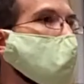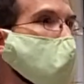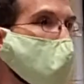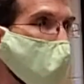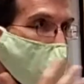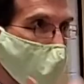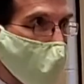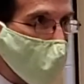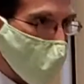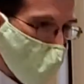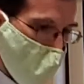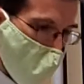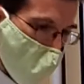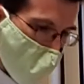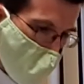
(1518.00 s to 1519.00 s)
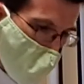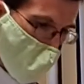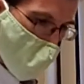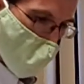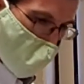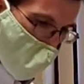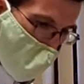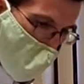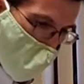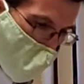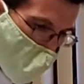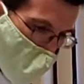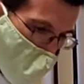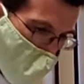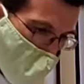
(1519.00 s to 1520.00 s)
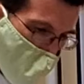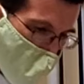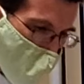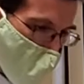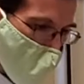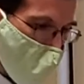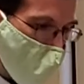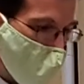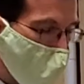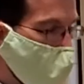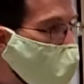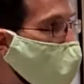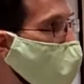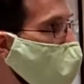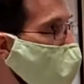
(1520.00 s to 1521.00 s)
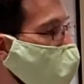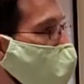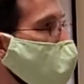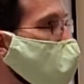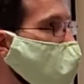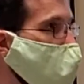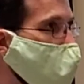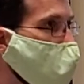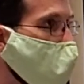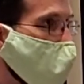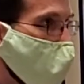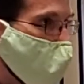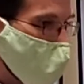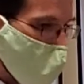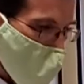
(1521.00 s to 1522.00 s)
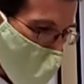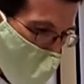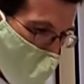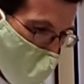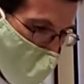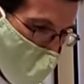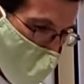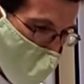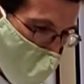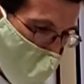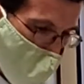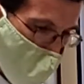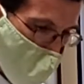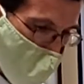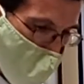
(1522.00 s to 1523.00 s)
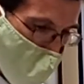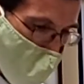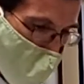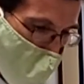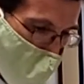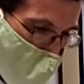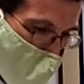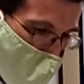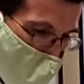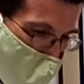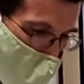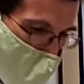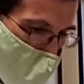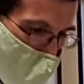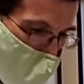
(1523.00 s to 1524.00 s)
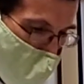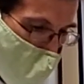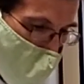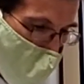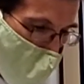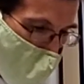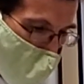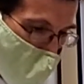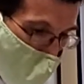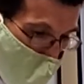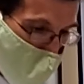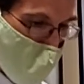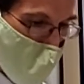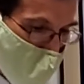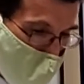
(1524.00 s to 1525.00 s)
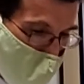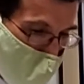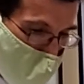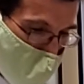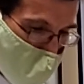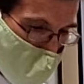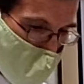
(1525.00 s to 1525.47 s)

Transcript: you might have heard about in the past. And then after he died, the current one is Ayatollah Khamenei.